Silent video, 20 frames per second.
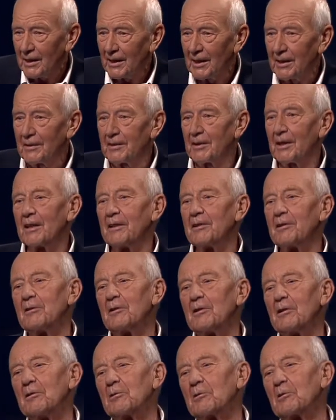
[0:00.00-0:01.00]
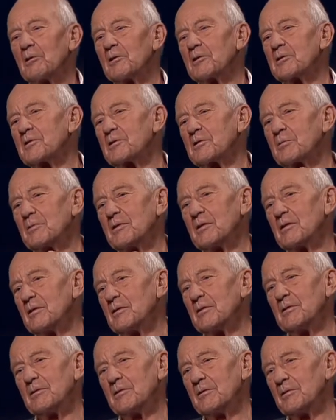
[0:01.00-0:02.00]
and and of course
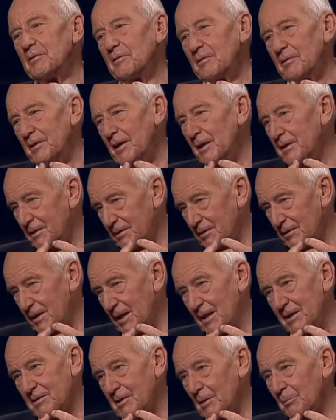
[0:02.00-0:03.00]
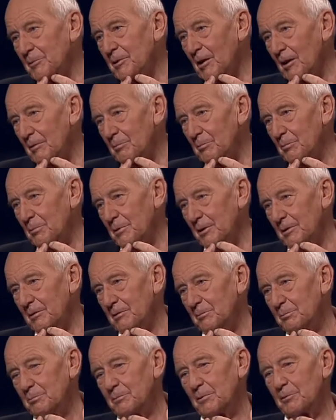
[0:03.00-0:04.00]
uh, that takes some time
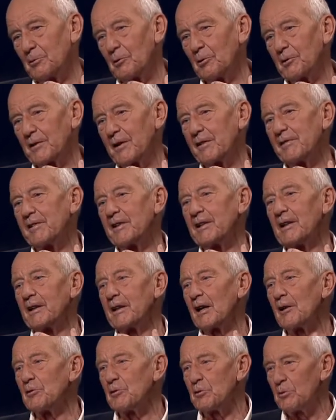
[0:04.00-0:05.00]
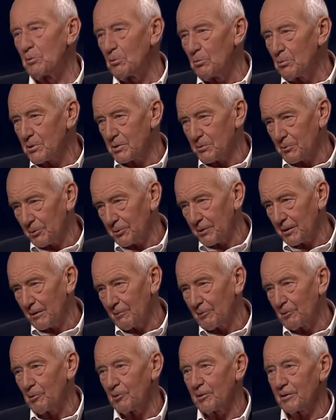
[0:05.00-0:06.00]
before they really can use what
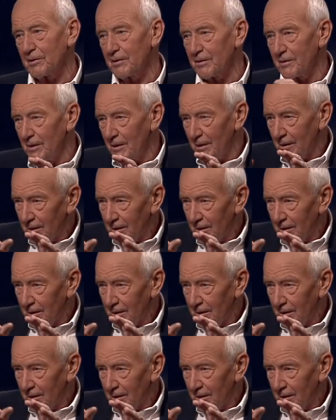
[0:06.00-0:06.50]
they've learned